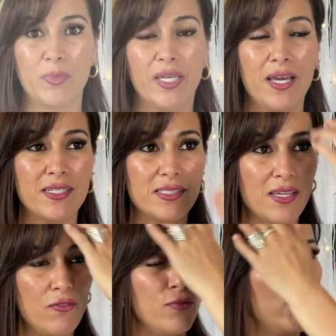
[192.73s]
because
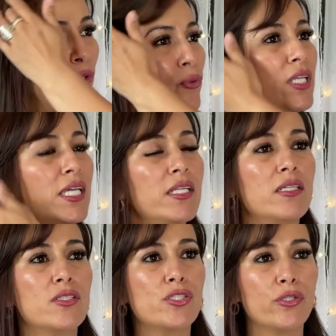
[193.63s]
if you need
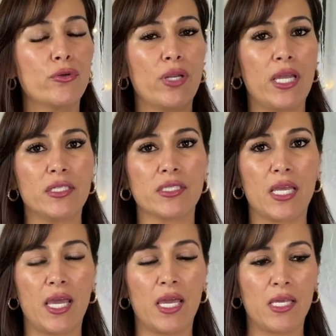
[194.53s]
to create
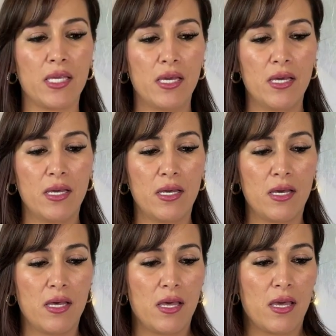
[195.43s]
a
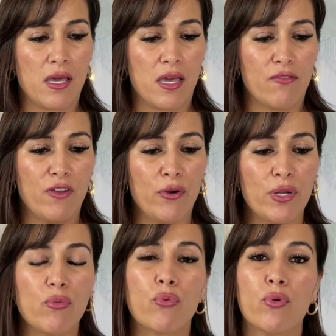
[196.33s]

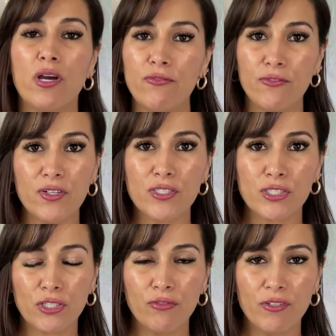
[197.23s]
very rough
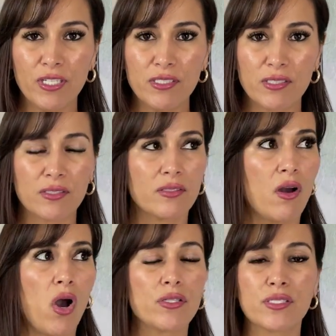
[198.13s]
surface
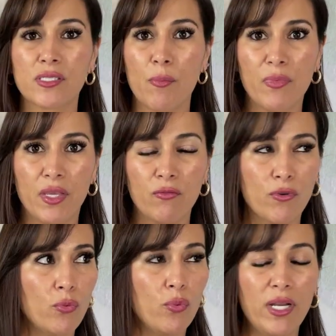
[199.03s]
on something
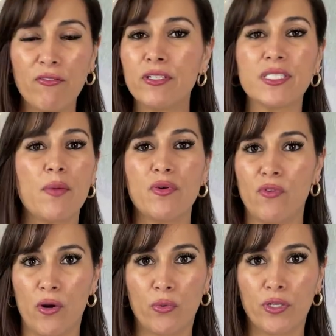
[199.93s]
for whatever type of
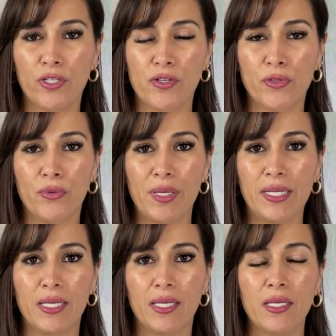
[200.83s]
artwork you're
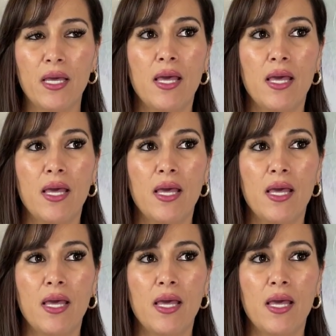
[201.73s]
creating,